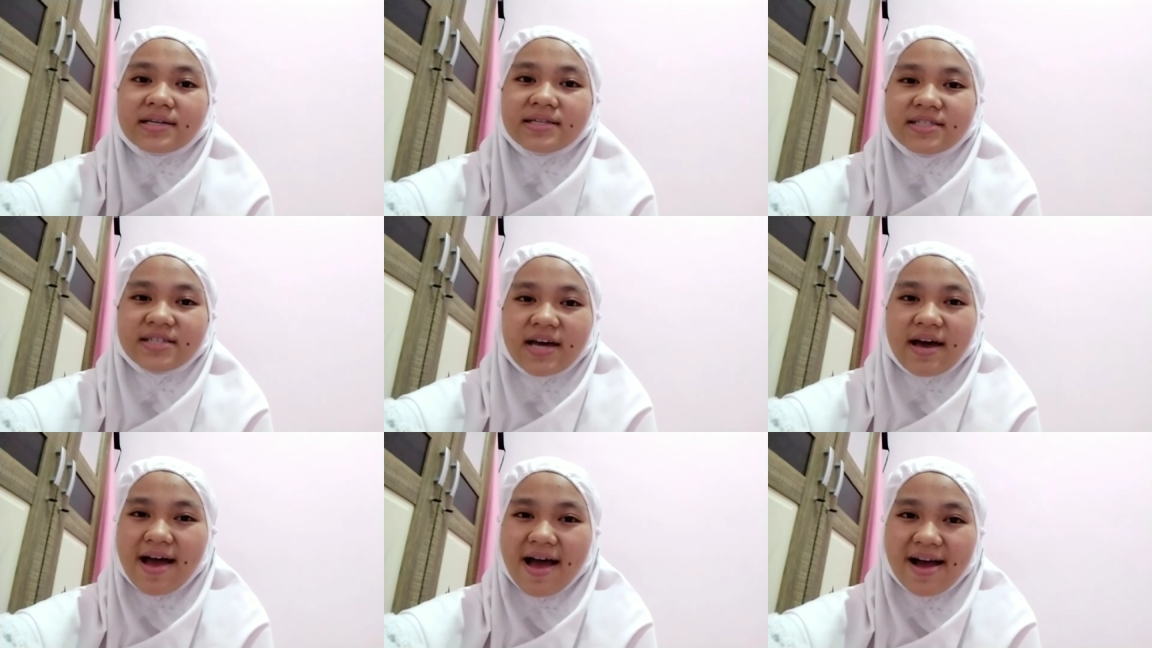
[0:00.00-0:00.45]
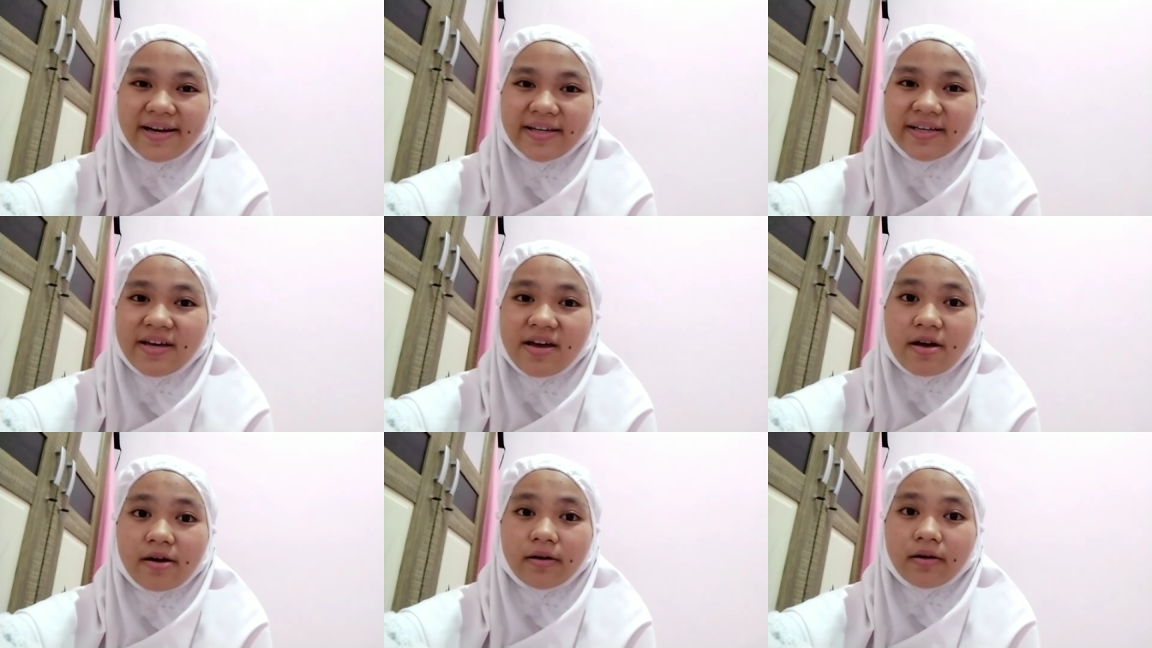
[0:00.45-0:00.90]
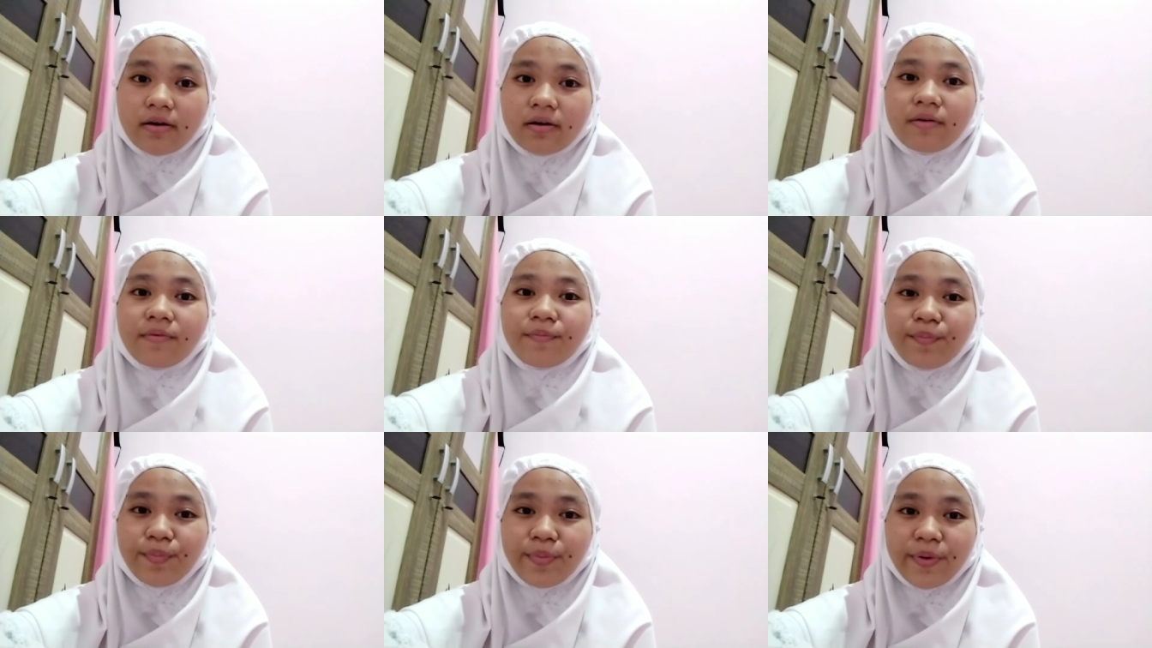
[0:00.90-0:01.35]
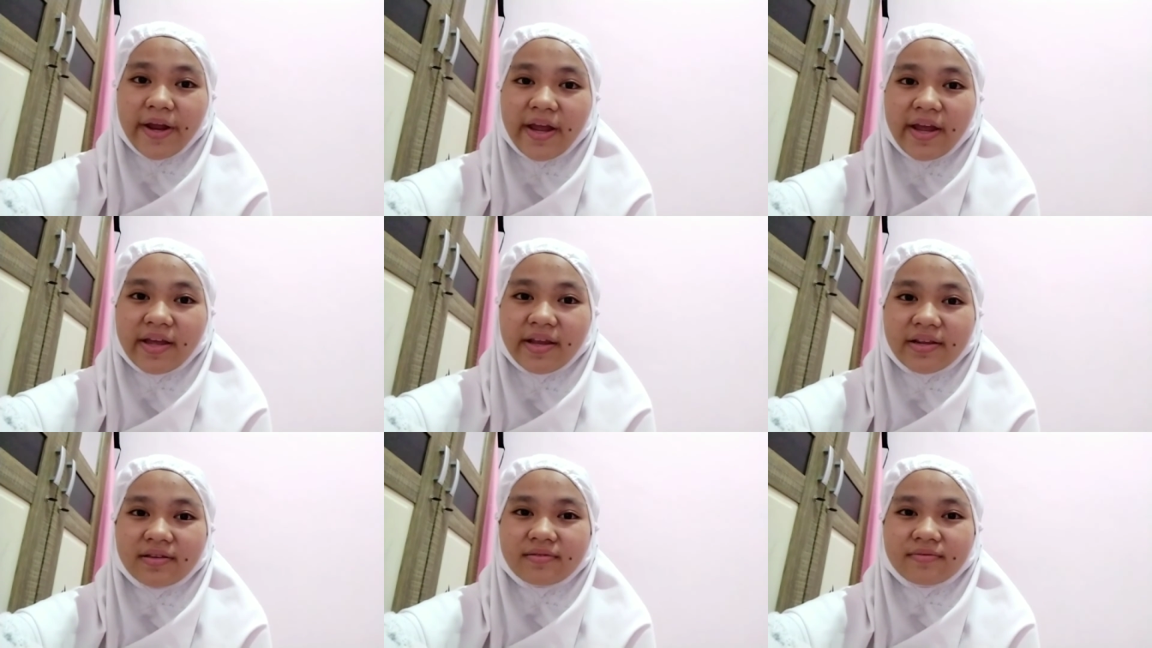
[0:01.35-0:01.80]
the higher
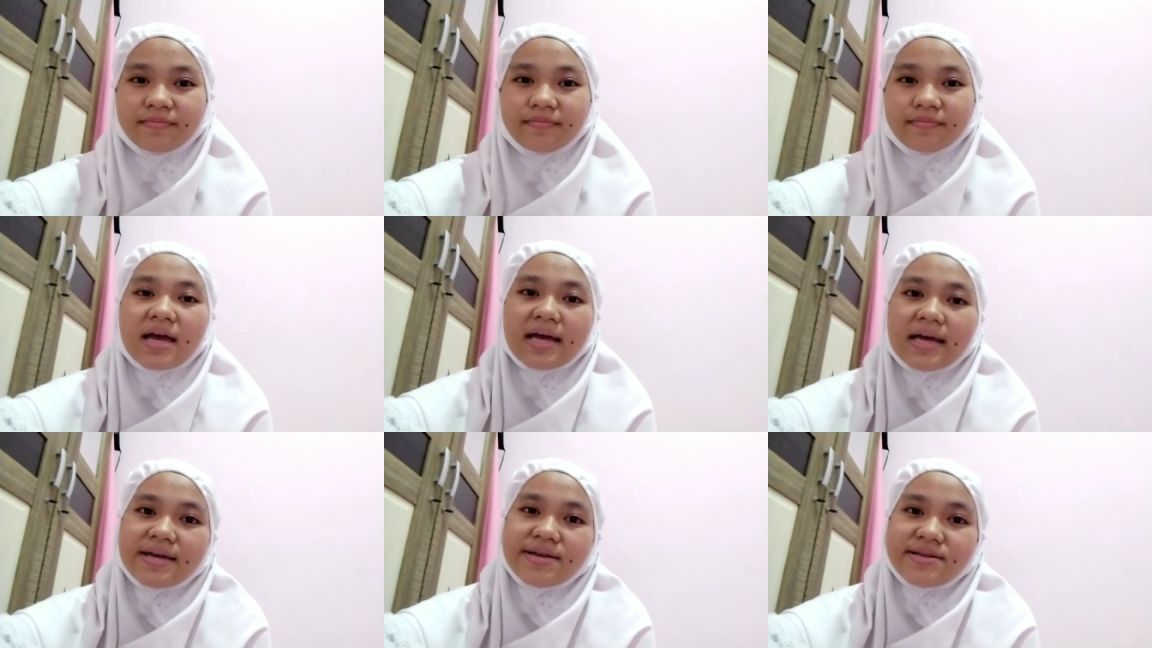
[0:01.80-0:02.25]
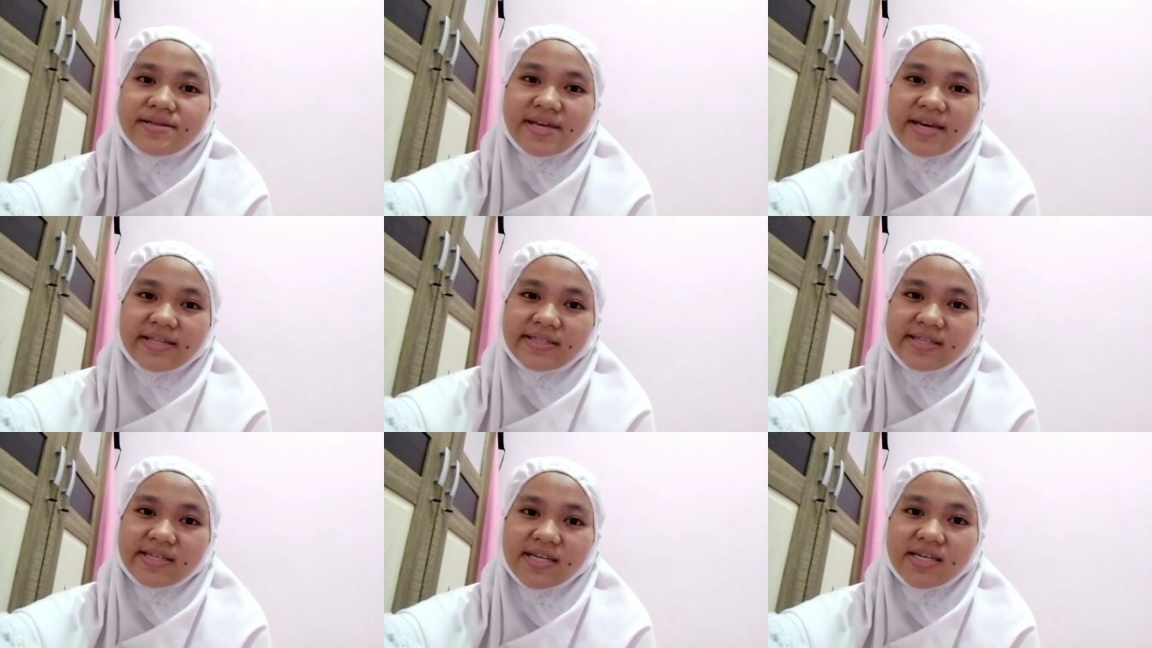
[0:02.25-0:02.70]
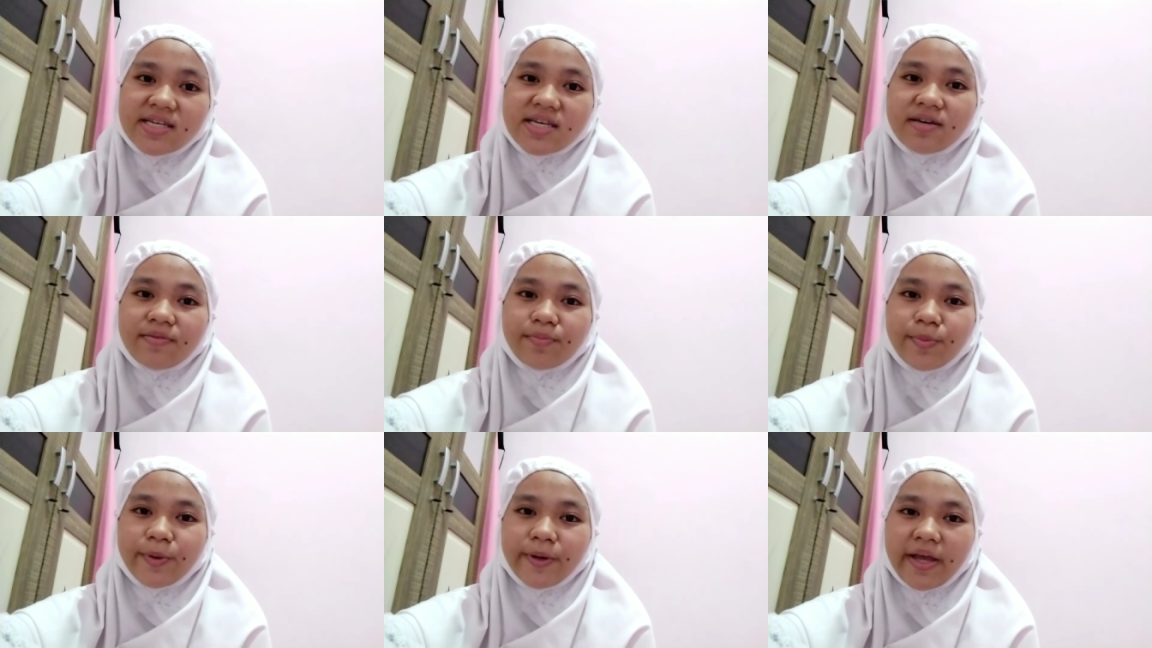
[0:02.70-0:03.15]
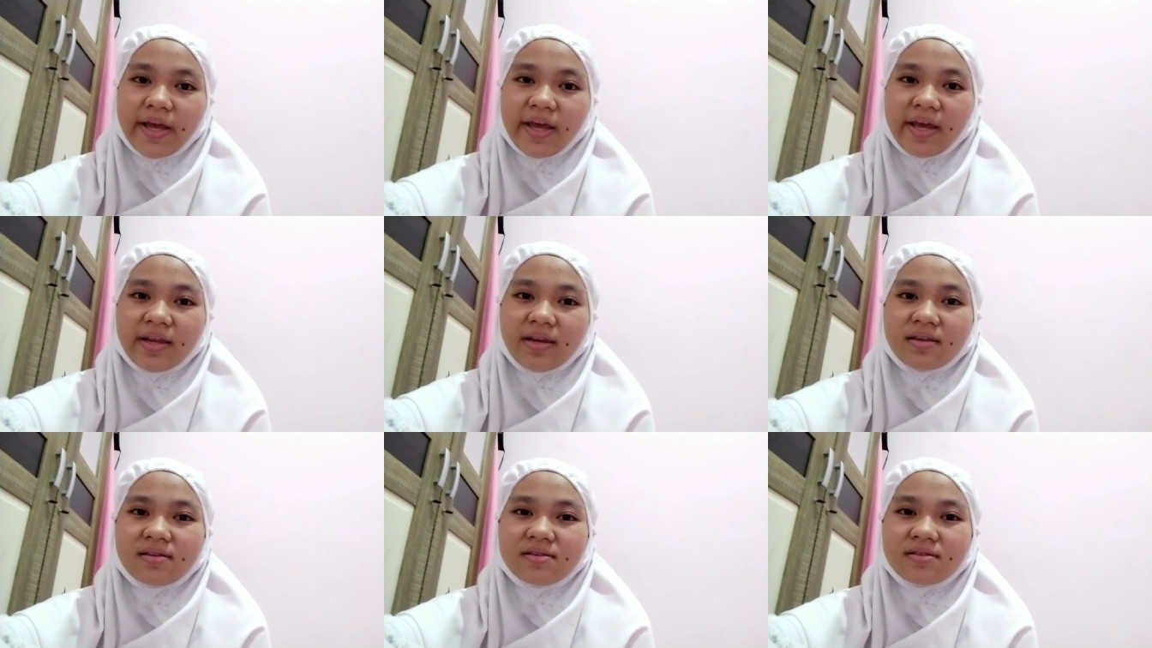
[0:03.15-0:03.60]
brain, the thinking
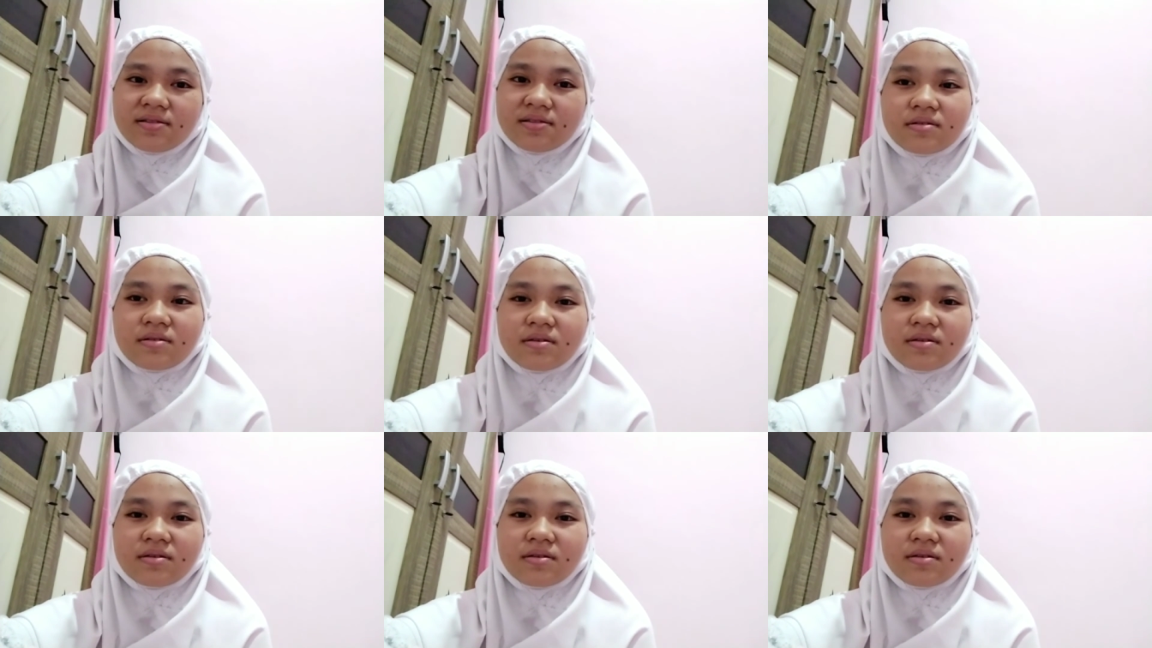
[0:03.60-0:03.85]
brain,